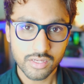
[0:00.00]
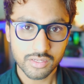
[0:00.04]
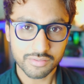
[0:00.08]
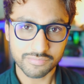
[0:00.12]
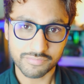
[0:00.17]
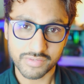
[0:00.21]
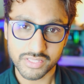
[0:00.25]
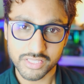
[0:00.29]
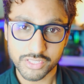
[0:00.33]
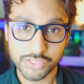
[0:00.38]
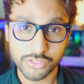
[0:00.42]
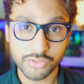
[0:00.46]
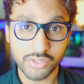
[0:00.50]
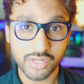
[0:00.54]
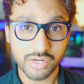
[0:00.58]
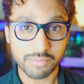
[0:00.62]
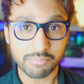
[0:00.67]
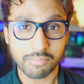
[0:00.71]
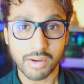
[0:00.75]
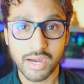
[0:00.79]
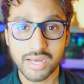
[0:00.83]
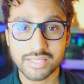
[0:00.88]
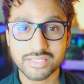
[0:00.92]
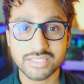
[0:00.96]
whether you're gonna
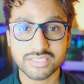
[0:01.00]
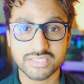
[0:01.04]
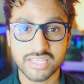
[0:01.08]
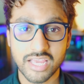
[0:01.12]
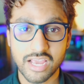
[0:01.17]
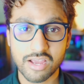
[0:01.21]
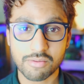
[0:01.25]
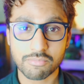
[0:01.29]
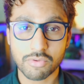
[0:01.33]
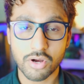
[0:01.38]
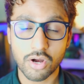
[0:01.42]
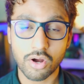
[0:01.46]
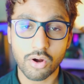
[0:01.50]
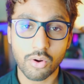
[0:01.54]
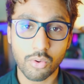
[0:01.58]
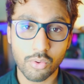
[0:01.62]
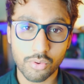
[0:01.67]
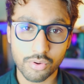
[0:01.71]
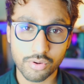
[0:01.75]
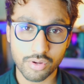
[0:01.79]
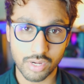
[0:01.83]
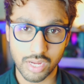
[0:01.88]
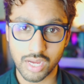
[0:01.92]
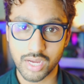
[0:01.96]
buy this camera
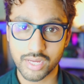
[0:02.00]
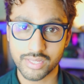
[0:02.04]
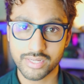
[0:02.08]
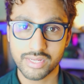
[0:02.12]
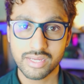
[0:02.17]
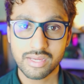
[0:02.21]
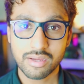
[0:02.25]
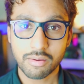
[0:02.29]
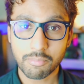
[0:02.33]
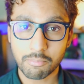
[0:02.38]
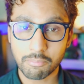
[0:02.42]
or not.